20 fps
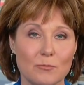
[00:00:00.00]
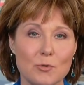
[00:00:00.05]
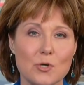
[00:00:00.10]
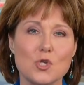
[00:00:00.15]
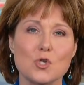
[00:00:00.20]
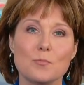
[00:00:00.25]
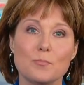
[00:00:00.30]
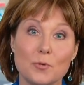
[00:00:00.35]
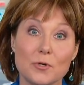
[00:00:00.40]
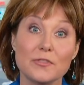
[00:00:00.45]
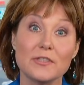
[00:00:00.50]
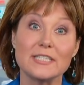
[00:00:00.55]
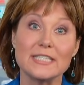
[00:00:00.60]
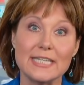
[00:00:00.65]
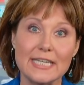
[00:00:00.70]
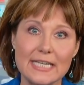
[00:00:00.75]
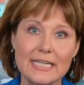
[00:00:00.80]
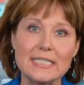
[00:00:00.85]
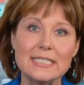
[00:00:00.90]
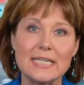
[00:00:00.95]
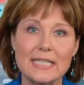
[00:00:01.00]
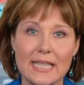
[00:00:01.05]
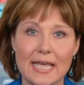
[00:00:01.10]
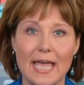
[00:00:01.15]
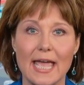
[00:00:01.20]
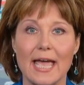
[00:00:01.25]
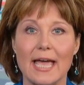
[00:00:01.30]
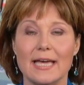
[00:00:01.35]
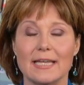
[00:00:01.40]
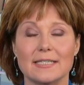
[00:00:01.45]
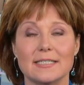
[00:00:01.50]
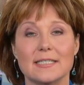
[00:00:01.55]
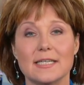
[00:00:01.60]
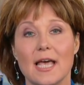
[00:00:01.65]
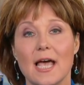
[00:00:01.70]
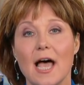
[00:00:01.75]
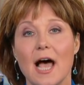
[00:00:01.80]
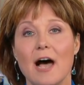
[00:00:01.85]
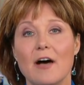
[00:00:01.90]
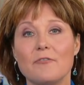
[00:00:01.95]
We should put this into the hands
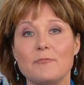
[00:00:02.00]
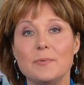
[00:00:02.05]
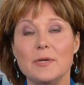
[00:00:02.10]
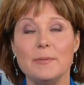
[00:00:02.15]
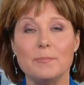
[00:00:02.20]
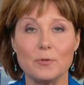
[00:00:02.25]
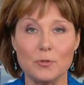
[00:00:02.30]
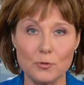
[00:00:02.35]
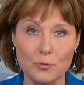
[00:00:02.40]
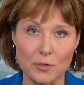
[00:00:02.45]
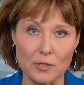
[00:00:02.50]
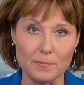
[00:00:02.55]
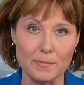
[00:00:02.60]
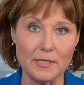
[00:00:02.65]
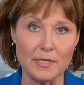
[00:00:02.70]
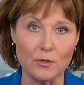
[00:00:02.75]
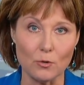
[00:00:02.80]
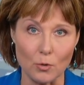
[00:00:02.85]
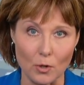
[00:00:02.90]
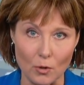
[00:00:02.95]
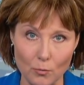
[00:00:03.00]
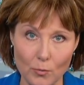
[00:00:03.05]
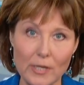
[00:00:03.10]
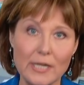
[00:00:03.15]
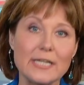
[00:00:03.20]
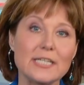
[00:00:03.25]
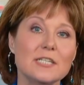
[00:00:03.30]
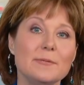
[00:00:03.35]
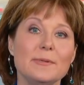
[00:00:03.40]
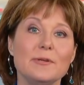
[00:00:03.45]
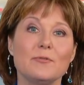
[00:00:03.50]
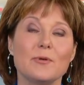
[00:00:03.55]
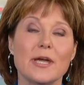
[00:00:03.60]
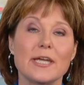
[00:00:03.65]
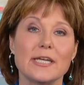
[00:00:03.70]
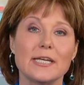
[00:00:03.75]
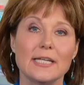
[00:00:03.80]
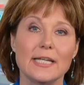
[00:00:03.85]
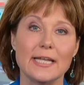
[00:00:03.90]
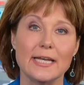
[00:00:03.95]
of people who can be who are willing to be
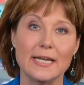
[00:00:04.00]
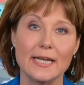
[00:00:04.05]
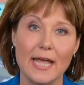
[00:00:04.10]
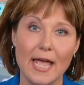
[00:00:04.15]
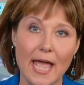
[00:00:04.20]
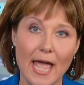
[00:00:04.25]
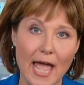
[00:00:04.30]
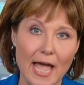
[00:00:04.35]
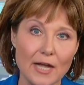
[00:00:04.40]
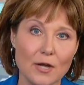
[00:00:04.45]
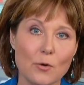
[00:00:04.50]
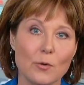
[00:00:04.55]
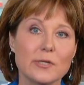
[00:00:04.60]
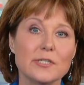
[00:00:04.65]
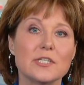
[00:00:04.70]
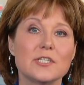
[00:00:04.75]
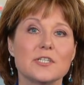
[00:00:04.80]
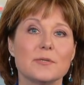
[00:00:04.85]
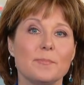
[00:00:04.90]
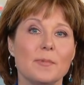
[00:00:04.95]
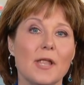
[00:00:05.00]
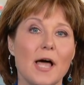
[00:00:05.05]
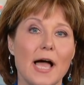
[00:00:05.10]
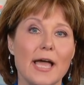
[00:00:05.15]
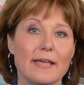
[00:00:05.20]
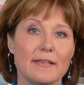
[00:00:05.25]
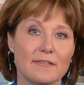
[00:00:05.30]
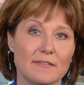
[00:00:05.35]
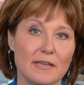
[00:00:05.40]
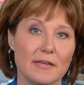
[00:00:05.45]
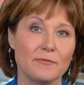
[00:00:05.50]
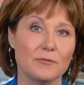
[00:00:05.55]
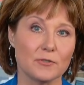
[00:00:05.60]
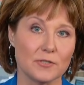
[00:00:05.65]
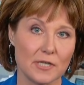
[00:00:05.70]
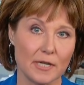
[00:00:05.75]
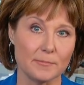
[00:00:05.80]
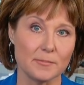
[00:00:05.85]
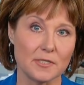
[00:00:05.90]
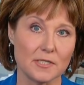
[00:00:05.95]
regulated and going to supply a safer
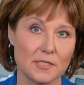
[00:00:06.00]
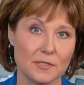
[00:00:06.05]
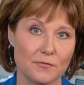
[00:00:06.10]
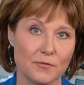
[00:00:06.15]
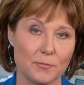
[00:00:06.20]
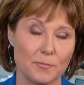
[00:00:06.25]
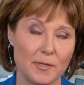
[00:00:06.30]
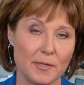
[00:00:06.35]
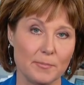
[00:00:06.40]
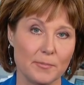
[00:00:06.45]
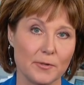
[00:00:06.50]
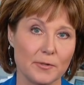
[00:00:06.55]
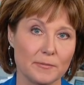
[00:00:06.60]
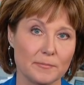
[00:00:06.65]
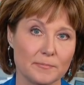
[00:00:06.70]
substance for people.